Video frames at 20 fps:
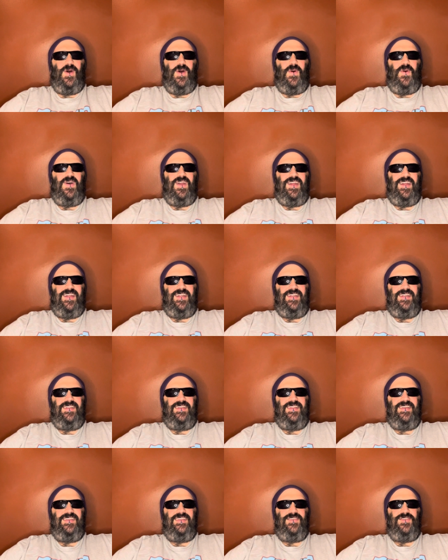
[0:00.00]
or
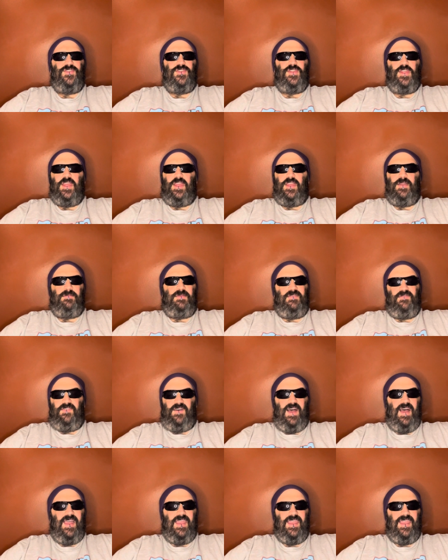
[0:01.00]
she could be
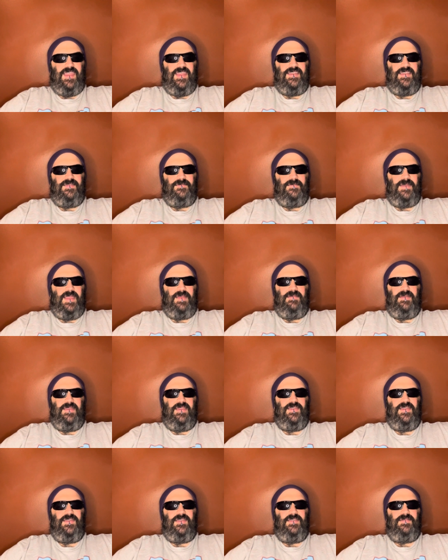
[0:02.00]
fine.
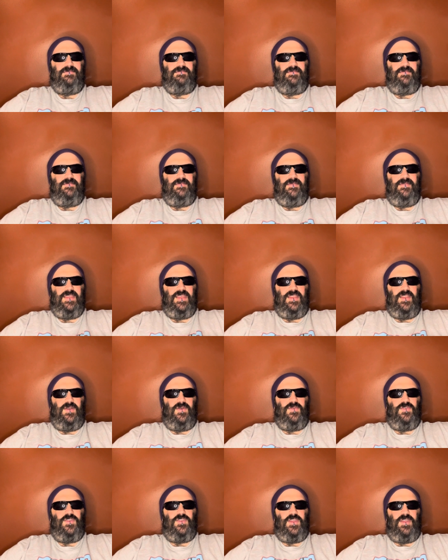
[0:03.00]
Maybe you
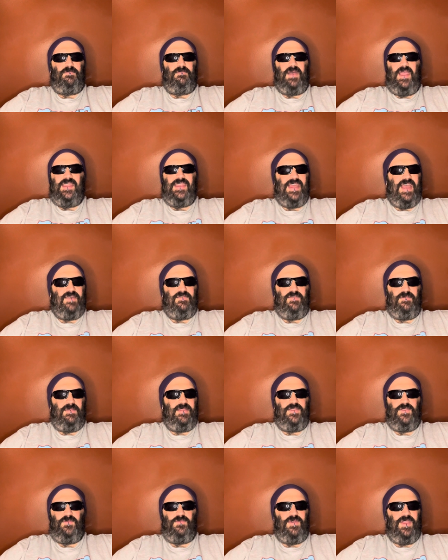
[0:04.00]
know, she might have a
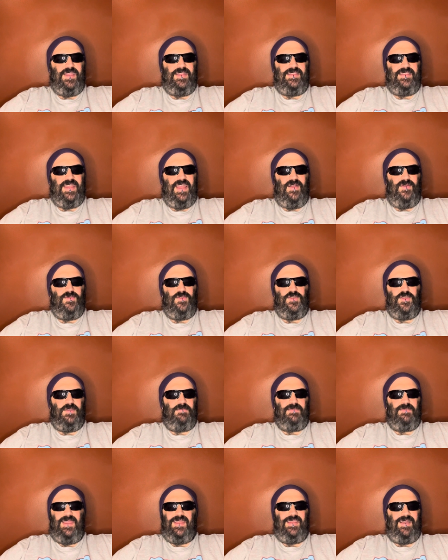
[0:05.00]
mental breakdown. She
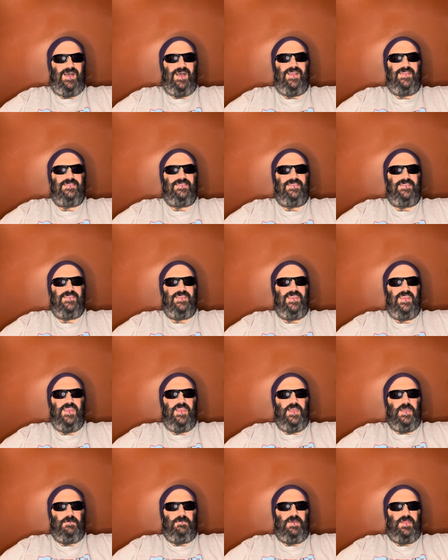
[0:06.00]
may not,
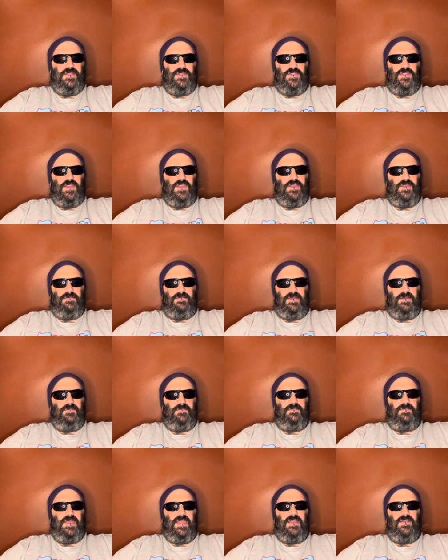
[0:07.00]
but she could be
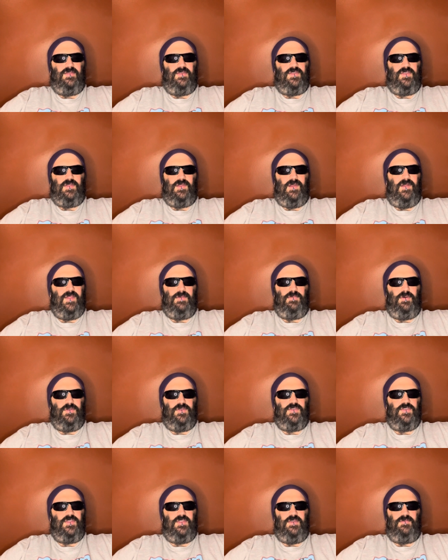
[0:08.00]
being slowly
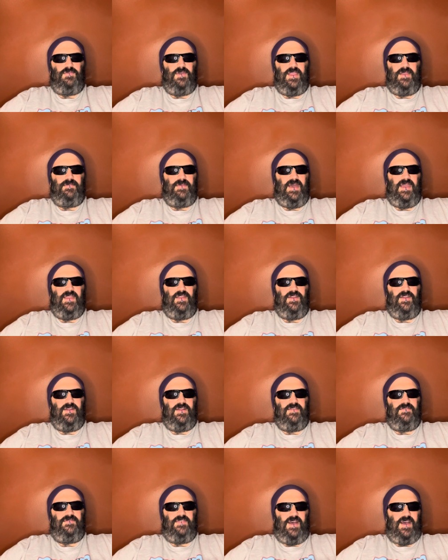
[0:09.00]
pushed to the brink by
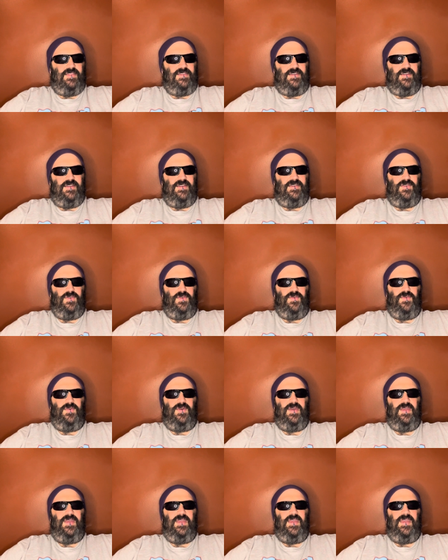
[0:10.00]
her father, who
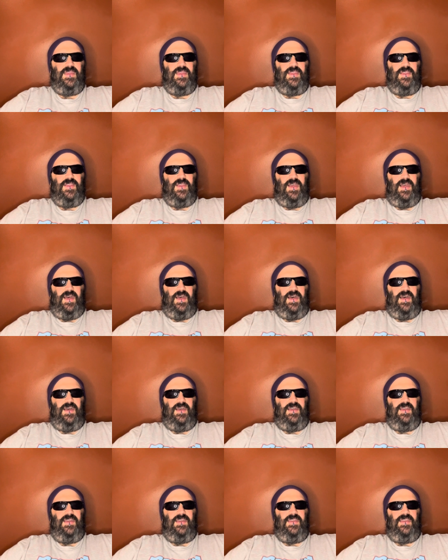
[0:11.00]

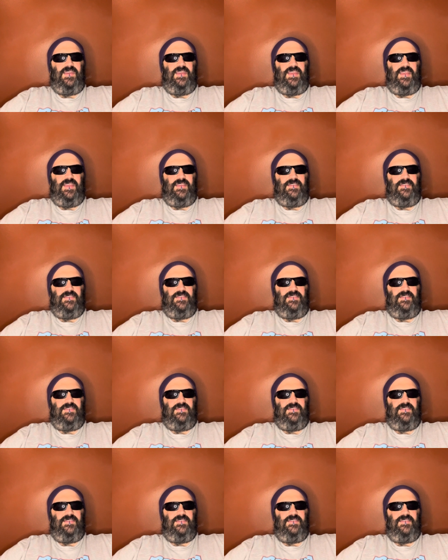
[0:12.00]
uh,
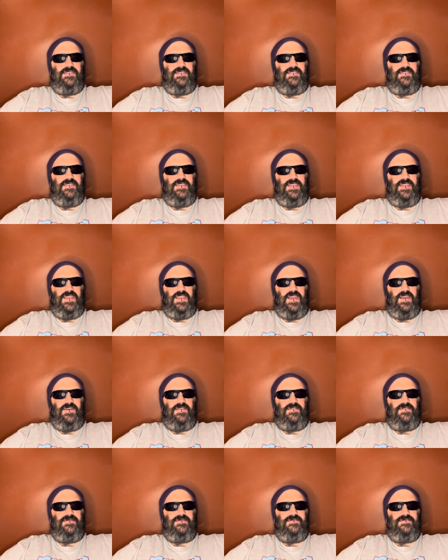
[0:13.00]
is, you
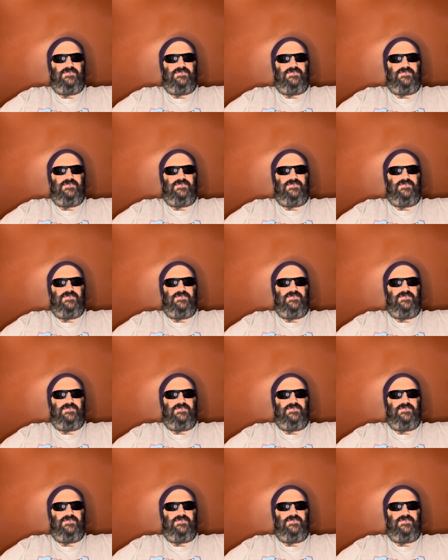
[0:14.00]
know,